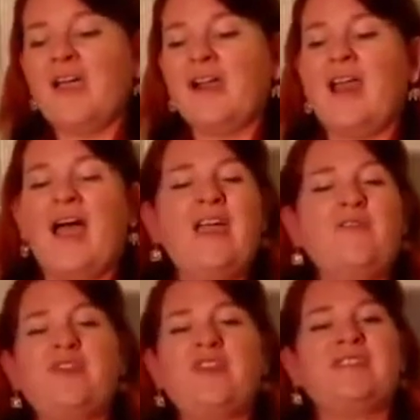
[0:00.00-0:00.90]

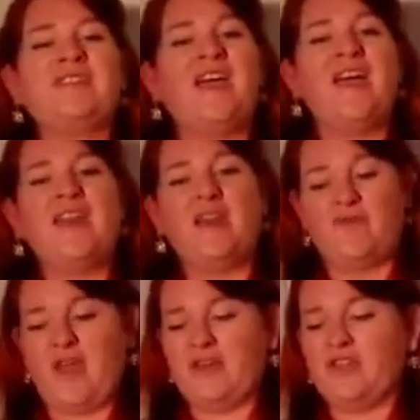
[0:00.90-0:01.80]
Life is an
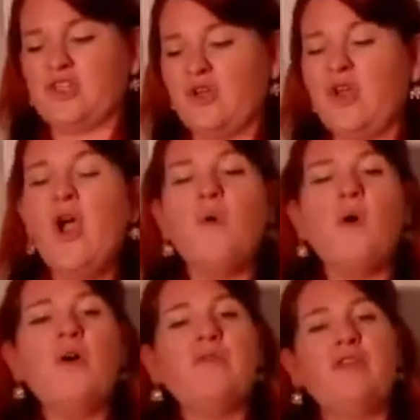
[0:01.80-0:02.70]
adventure
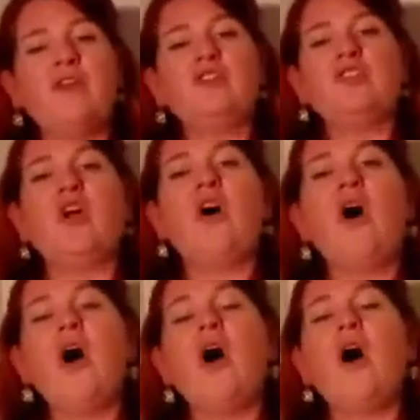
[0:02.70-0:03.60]
worth
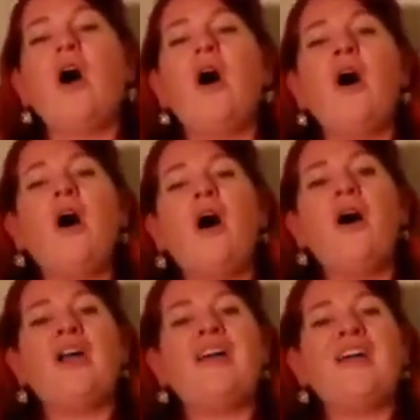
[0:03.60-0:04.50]

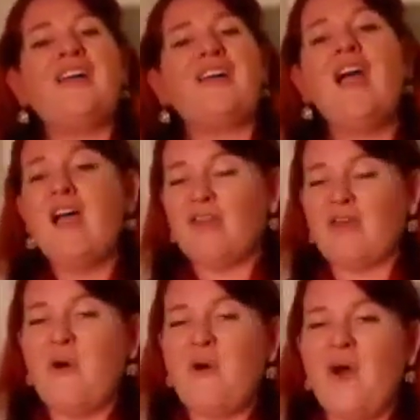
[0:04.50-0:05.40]
enjoying.
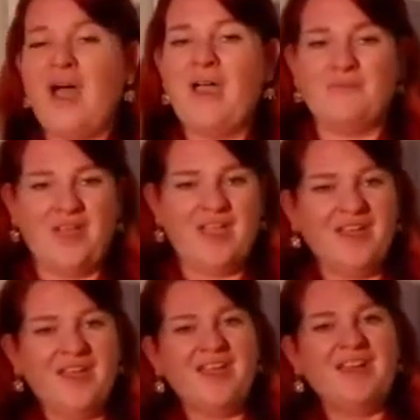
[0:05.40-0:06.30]
Though I
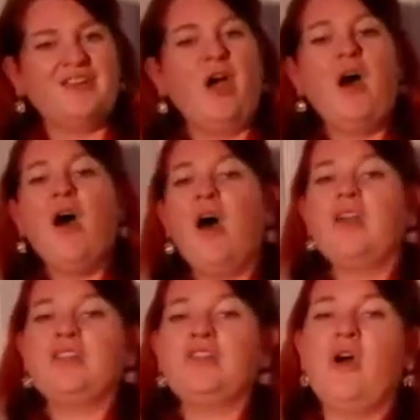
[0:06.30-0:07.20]
may
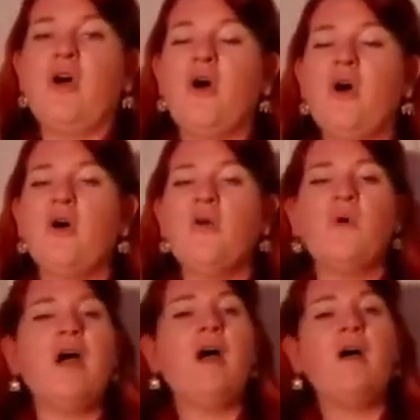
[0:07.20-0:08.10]
not know
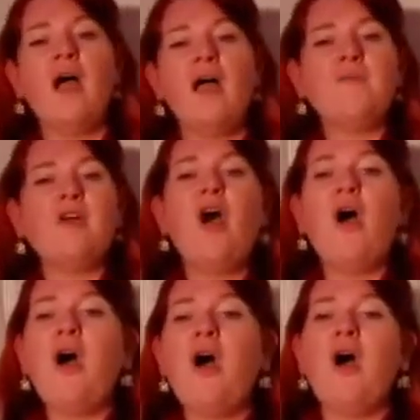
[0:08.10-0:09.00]
where I'm
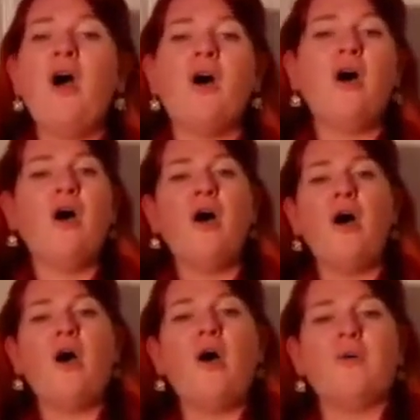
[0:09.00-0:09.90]

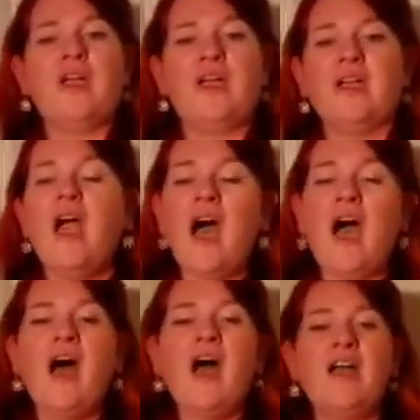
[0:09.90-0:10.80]
going,
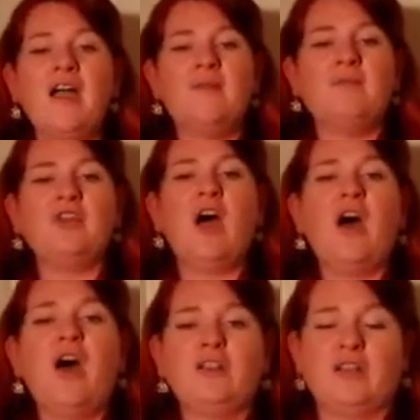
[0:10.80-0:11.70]
I am
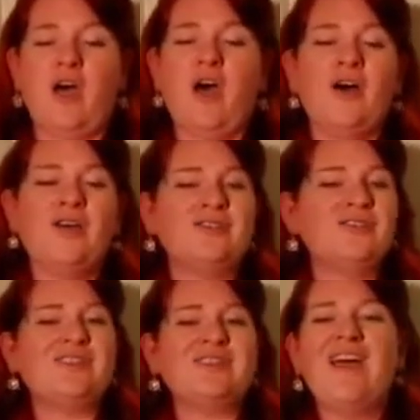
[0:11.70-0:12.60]
not
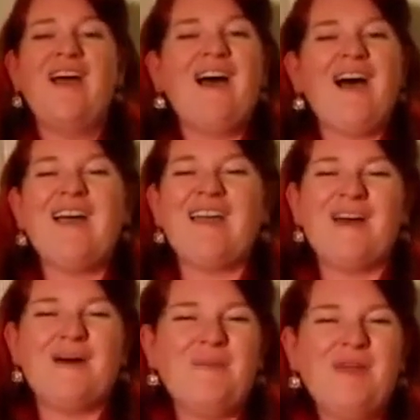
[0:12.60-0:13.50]
lost, I
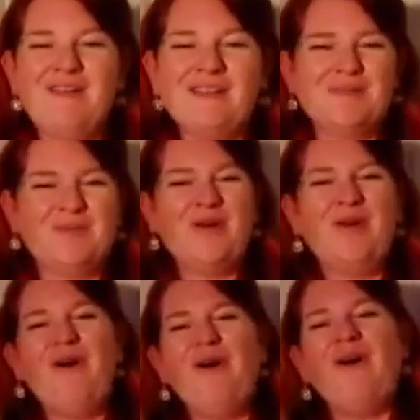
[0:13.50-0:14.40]
am
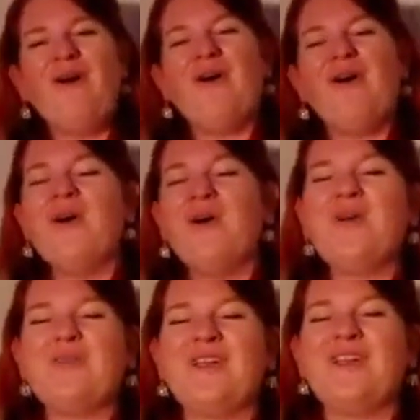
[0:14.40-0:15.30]

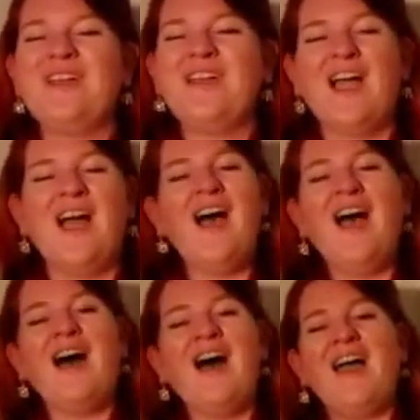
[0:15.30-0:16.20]
exploring.
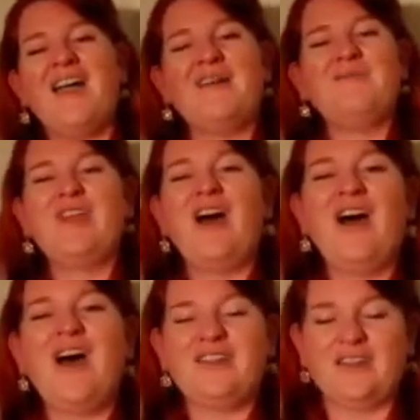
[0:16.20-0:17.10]
I am
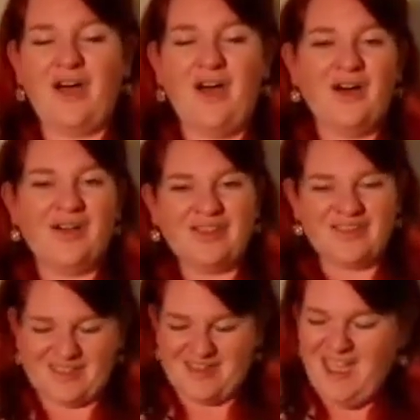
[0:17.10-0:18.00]
not
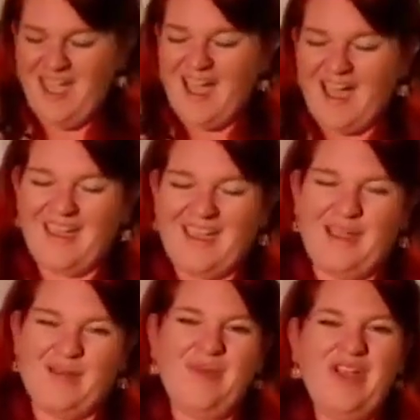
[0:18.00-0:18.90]
lost, I
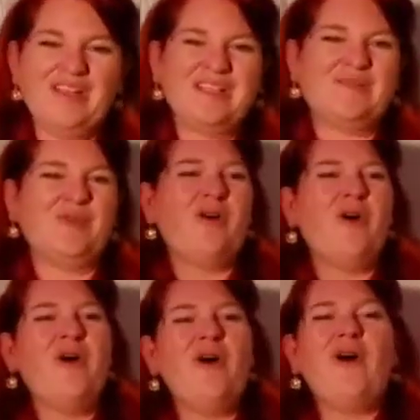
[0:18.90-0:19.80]
am
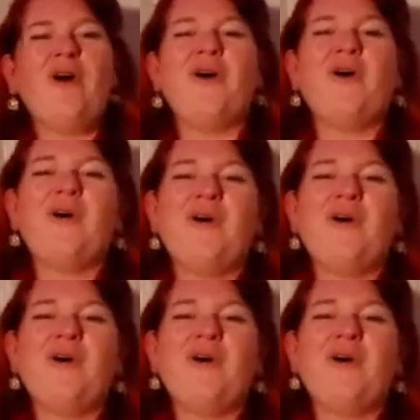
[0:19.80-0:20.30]
exploring.